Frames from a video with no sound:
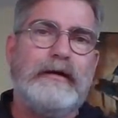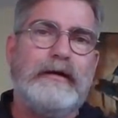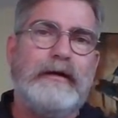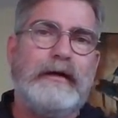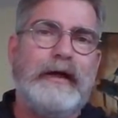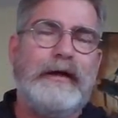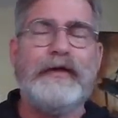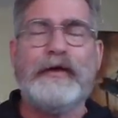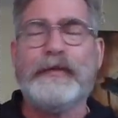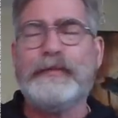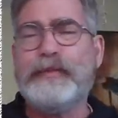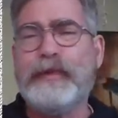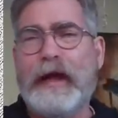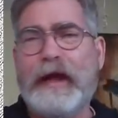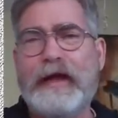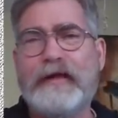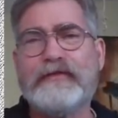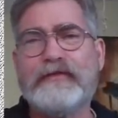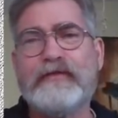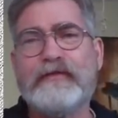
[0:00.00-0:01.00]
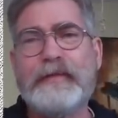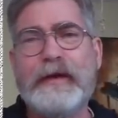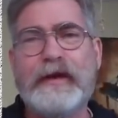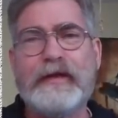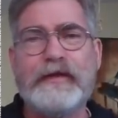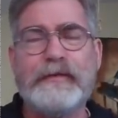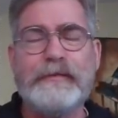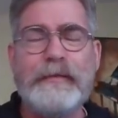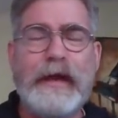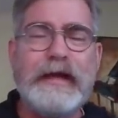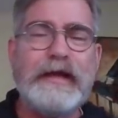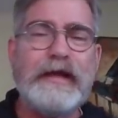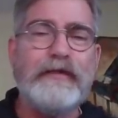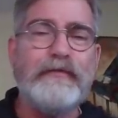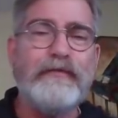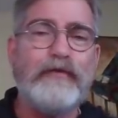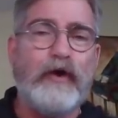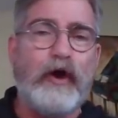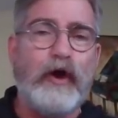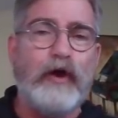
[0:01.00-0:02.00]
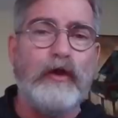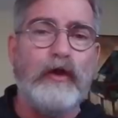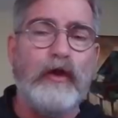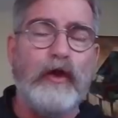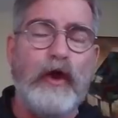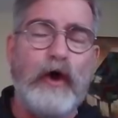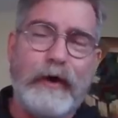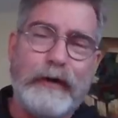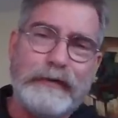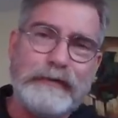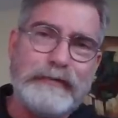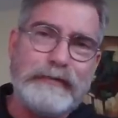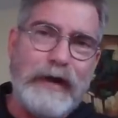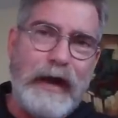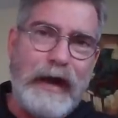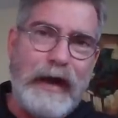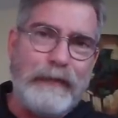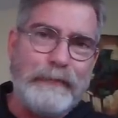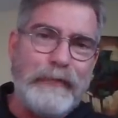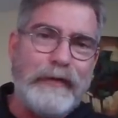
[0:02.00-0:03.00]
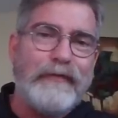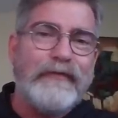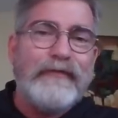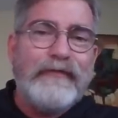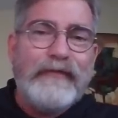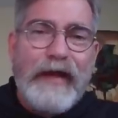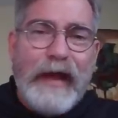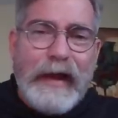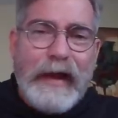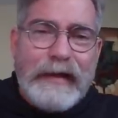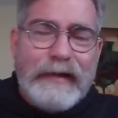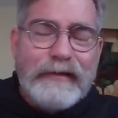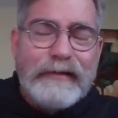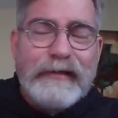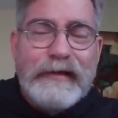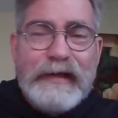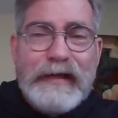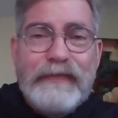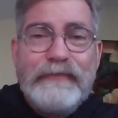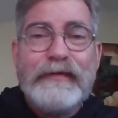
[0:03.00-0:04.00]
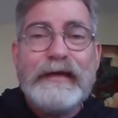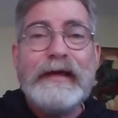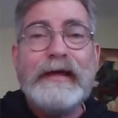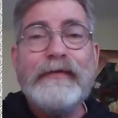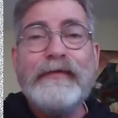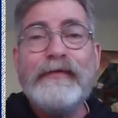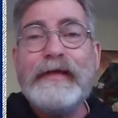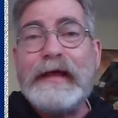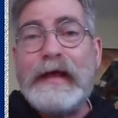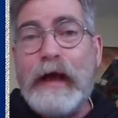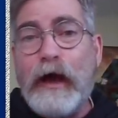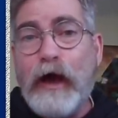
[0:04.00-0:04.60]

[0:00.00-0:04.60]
and their plans have been in the making for a long time. They live in the